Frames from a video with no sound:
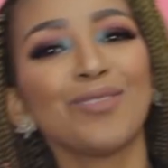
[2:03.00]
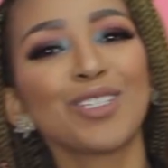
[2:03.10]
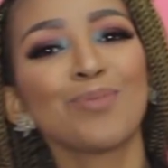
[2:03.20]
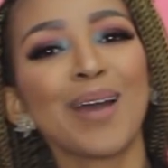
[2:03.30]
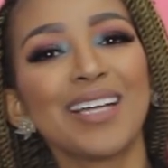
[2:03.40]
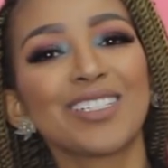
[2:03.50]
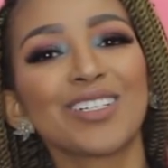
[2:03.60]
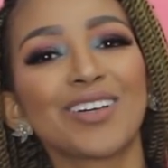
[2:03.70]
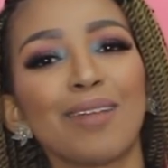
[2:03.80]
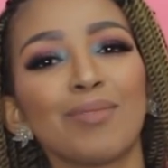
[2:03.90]
over to my
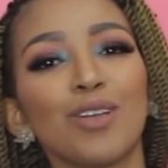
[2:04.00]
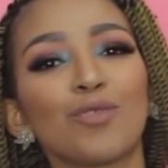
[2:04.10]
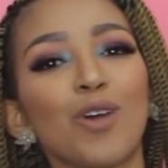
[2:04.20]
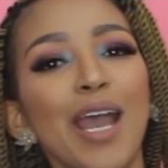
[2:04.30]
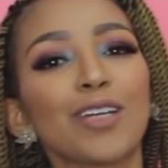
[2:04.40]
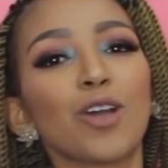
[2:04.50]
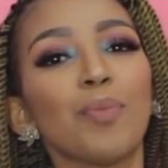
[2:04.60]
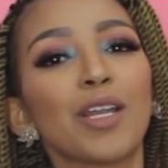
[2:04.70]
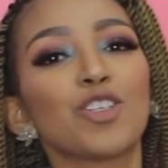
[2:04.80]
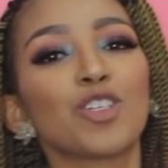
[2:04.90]
Instagram and look for
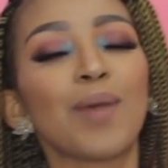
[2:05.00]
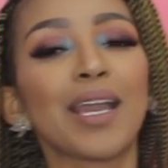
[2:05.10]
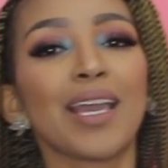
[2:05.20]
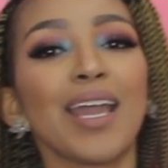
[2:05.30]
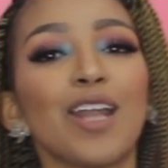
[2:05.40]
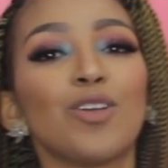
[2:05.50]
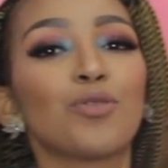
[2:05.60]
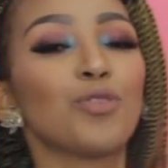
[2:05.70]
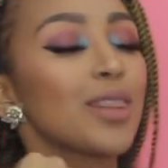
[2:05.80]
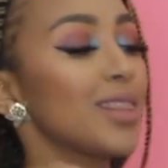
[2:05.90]
@KopanoShimange and
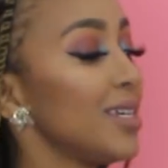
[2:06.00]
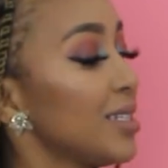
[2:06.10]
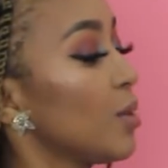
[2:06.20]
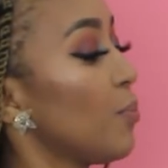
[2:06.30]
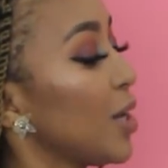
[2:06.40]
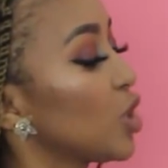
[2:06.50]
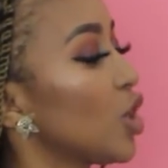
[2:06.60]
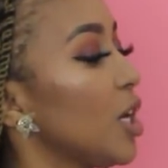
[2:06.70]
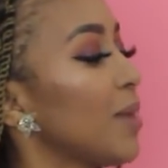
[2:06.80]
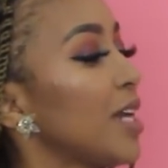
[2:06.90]
look for this
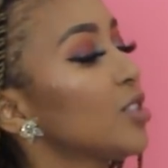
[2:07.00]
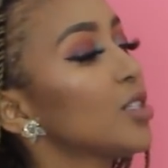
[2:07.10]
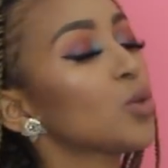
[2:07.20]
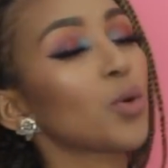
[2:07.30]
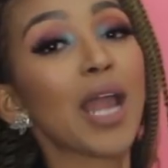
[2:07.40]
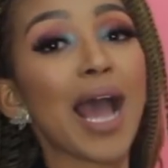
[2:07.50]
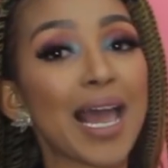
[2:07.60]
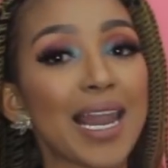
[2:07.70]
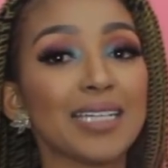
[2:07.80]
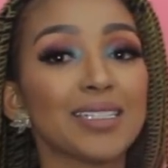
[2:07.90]
picture in my Insta story
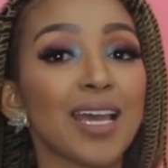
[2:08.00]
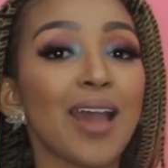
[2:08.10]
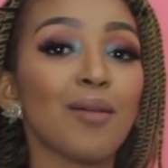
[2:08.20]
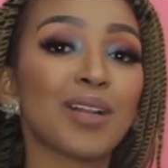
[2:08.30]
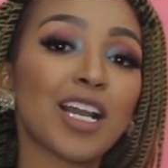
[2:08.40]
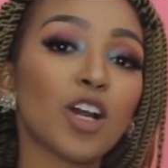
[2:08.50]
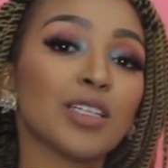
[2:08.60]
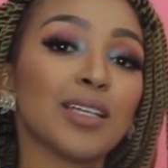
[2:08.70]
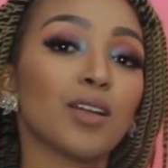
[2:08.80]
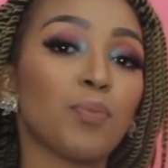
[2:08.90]
highlights. Click on
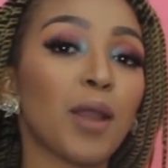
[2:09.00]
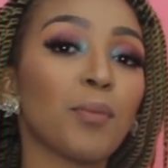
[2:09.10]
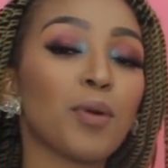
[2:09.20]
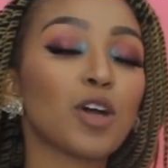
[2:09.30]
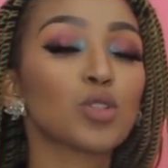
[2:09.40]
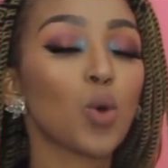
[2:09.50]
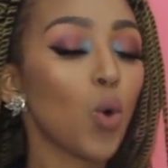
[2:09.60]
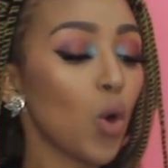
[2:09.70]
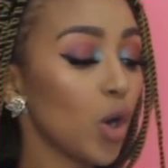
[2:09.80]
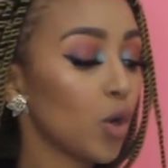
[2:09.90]
the little pink box
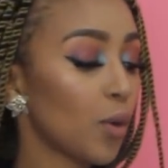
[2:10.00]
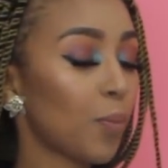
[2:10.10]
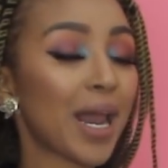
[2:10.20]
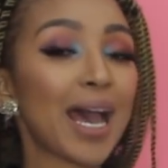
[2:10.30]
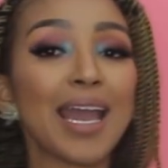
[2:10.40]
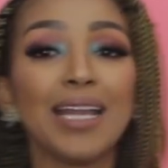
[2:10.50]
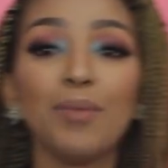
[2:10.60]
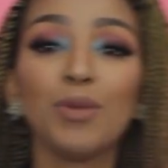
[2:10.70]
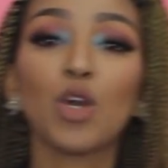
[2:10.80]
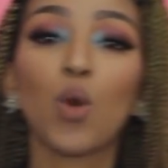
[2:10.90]
or reply and
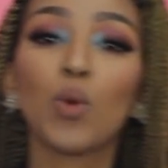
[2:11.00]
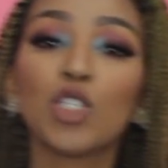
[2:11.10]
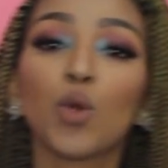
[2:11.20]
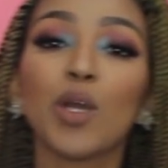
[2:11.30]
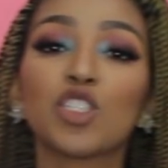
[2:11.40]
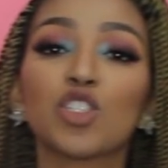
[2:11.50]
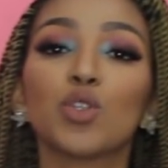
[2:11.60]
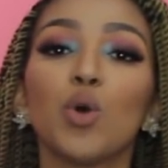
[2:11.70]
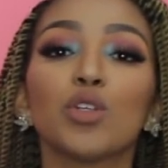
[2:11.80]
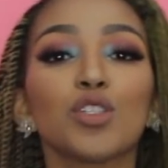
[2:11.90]
let me know which
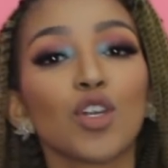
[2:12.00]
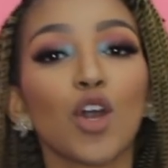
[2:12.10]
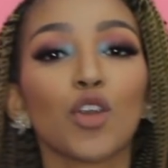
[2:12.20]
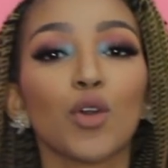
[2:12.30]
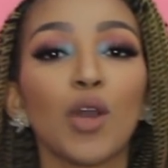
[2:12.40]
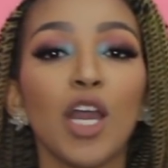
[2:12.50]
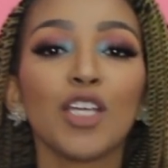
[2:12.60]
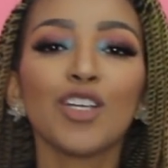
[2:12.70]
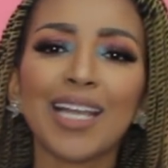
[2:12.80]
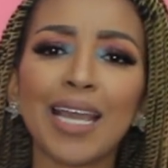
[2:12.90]
question or scenario
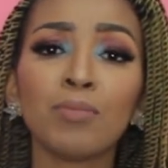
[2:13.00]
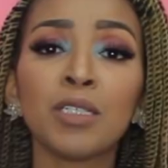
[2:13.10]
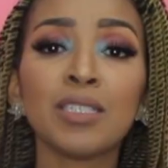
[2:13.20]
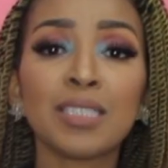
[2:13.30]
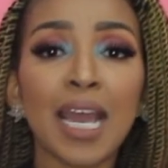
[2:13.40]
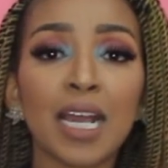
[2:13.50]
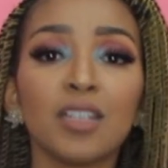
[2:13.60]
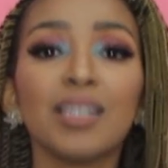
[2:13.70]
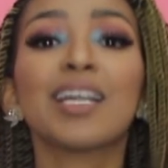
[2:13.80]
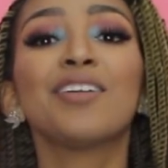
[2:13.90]
you'd like me to
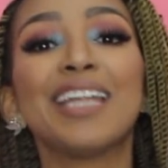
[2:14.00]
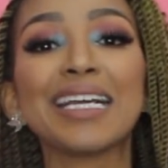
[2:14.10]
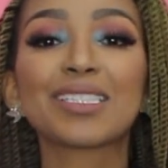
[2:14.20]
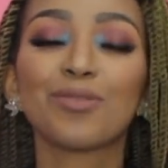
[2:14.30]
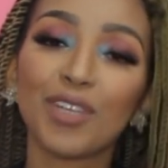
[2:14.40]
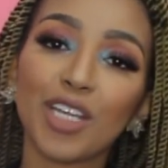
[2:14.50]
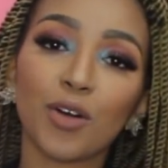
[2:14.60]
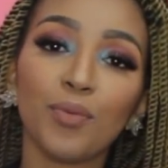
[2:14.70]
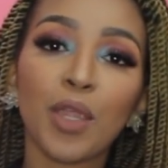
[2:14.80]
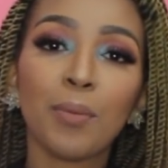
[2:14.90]
tackle in our next
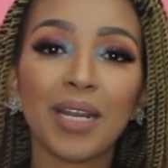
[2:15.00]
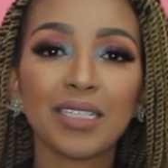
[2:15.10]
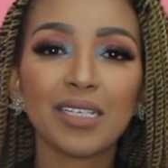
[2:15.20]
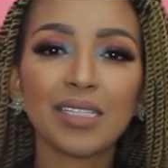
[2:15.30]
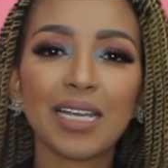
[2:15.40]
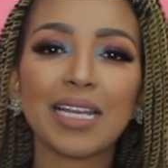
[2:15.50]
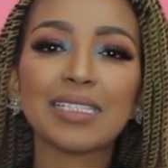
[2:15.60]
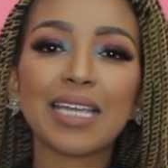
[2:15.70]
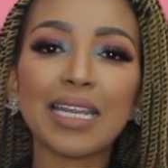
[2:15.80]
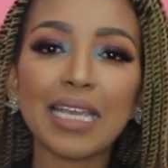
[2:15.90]
video. But until then,
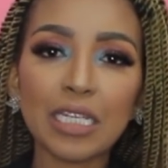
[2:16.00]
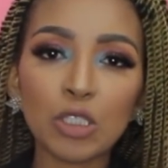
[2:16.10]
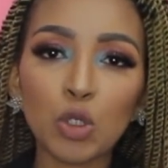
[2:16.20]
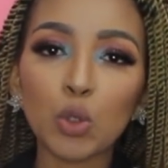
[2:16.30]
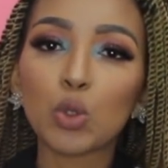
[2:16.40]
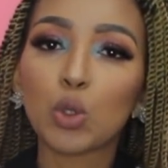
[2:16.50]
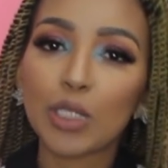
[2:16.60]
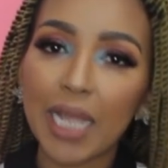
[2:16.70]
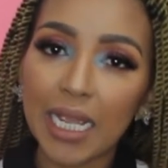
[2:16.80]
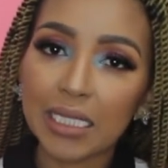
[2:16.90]
let's get into
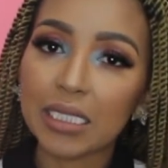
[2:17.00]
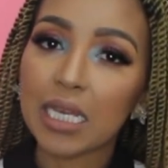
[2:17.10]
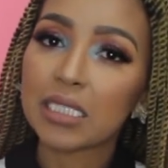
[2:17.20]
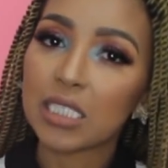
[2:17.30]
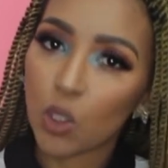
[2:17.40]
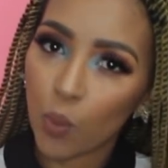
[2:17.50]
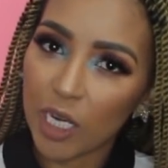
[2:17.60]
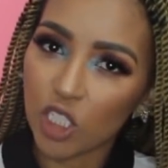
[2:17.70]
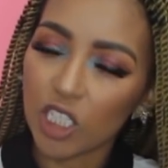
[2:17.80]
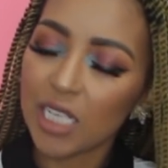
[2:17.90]
today's
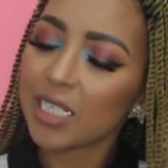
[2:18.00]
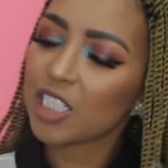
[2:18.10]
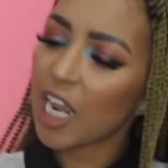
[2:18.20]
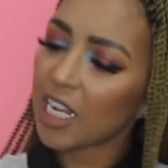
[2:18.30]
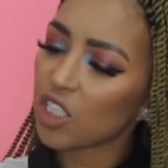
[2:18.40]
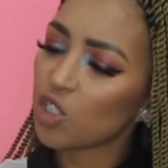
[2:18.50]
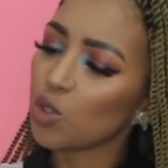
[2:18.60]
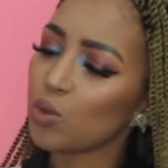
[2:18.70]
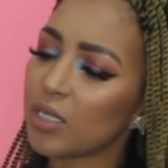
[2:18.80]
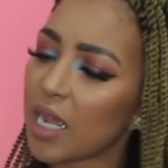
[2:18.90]
situation. It's a Chelete
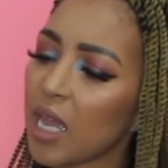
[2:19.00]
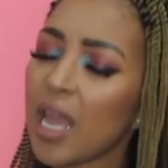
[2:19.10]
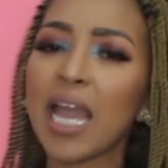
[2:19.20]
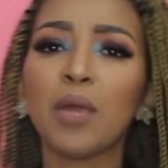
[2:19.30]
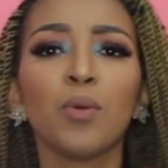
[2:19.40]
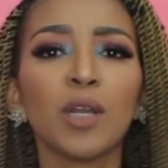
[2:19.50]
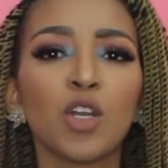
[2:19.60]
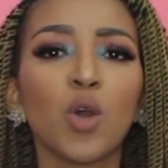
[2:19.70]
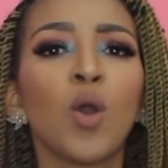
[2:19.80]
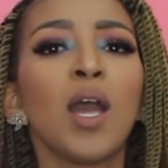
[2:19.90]
Tuesday and we want to
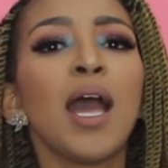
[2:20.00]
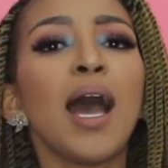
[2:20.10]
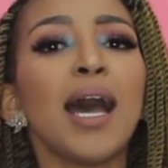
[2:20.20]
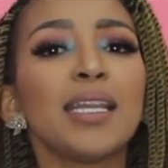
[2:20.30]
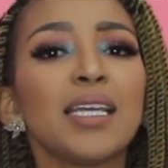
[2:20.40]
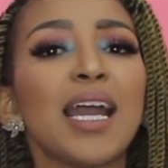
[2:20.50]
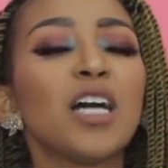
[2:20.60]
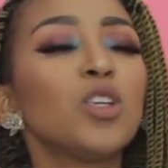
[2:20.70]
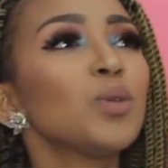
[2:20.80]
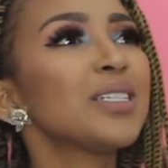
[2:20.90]
know, honey,
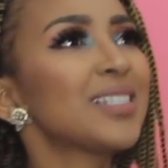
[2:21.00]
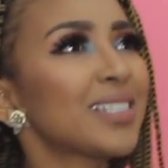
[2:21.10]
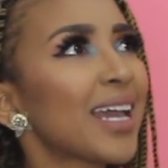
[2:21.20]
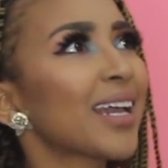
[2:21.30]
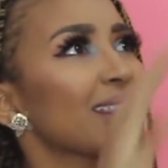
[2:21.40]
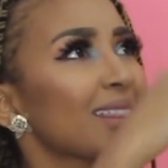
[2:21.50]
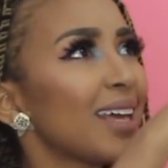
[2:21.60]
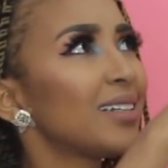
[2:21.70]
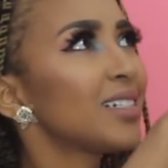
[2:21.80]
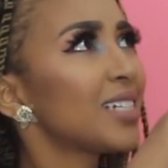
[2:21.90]
how do we stack
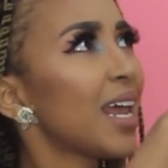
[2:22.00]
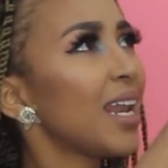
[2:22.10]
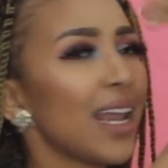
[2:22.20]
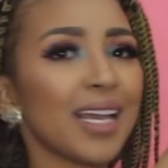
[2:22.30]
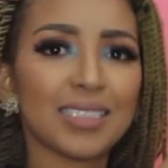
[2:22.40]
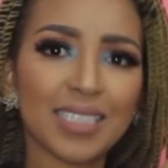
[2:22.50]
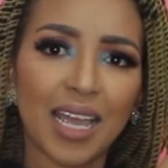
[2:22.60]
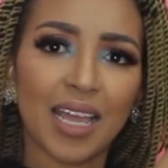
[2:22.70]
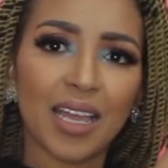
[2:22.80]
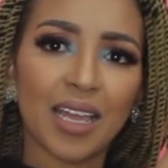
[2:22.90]
the
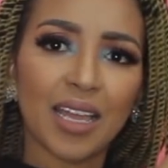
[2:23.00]
chelete?